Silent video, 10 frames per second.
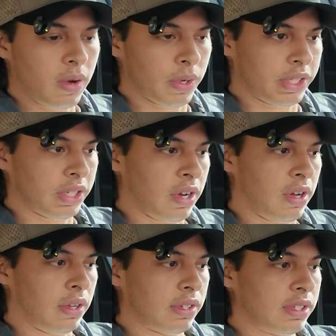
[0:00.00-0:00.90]
what's it
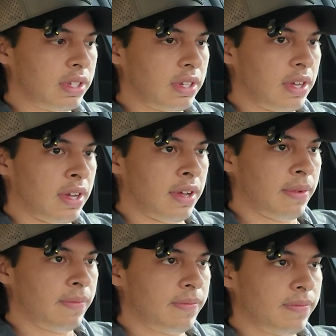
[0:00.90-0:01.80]
called,
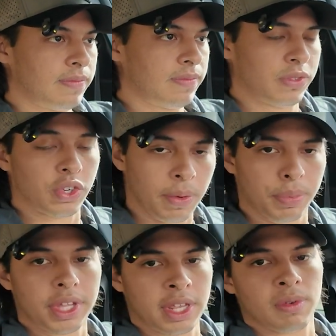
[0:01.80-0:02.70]
to
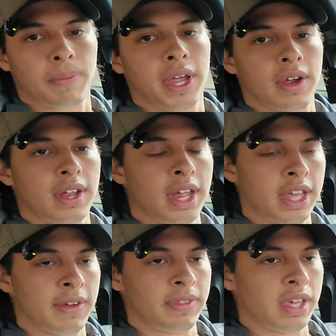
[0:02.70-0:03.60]
completely repair
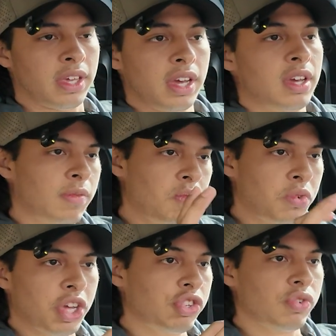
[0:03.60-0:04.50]
any of the
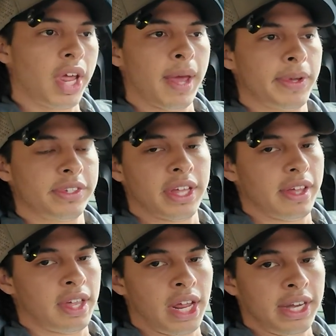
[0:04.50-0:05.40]
tissue damage
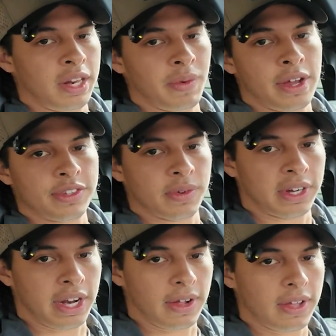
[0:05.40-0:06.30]
that I did when I was
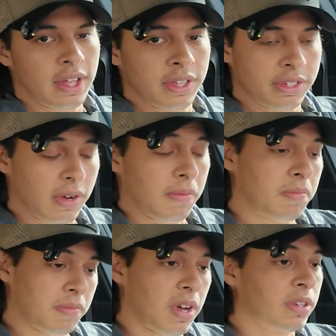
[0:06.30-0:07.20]
working out. So
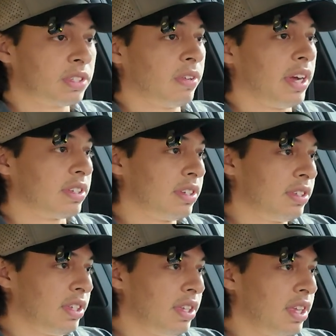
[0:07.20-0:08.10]
I was correct,
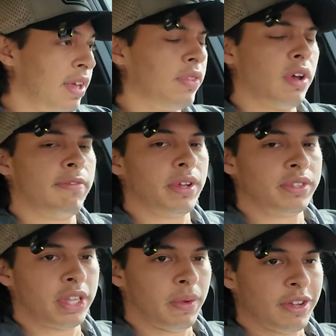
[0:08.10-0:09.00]
even though I felt
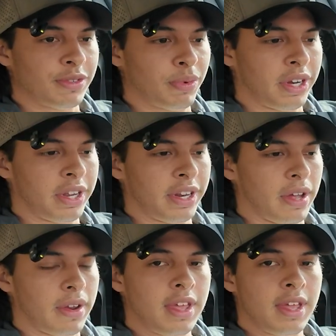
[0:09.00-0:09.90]
silly when I was breaking it
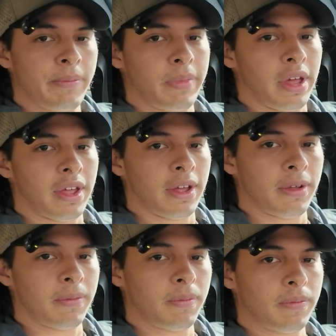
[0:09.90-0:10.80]
down. But I
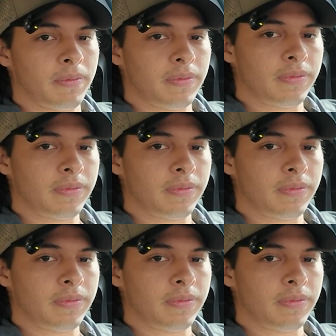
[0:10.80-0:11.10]
don't